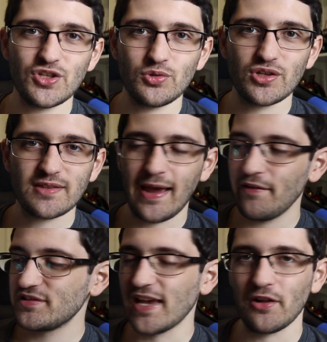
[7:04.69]
to just
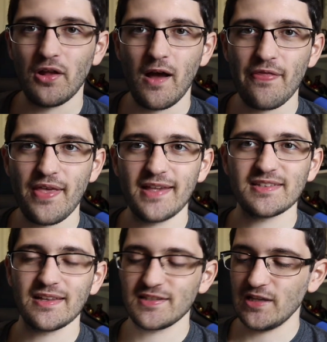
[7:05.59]
kind of settle on
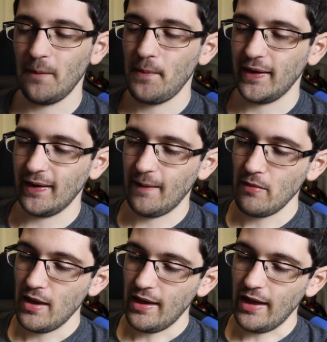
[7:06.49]
this and still pick it
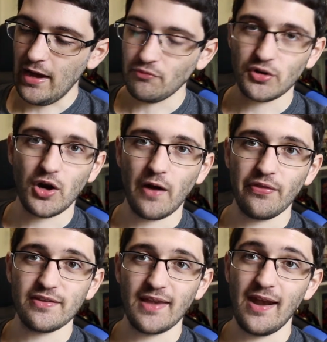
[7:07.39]
up uh,
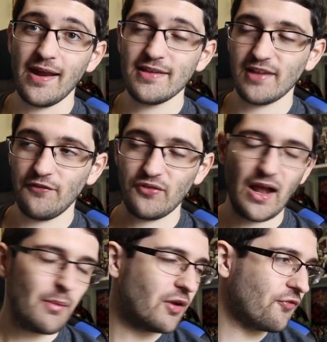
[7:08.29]
regardless. And it is a
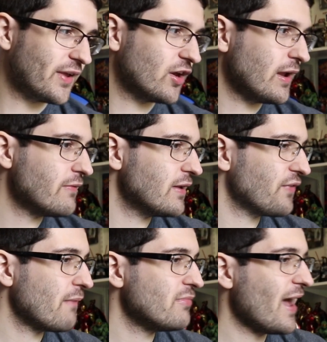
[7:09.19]
phenomenal figure, even
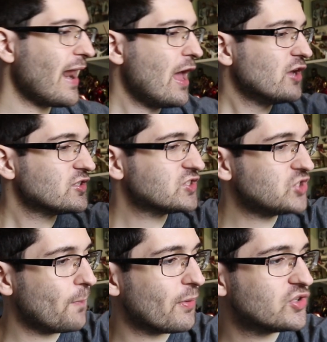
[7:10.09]
if I'm not
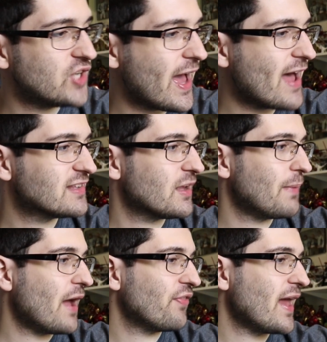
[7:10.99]
super jazzed
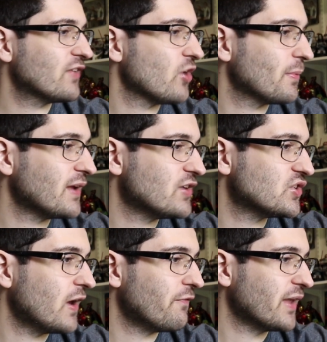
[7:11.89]
about that
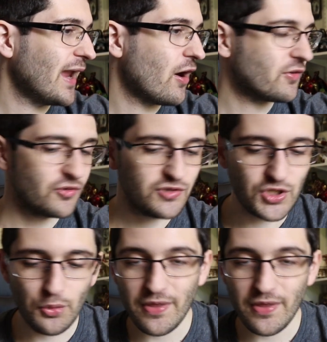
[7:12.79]
interpretation of the character to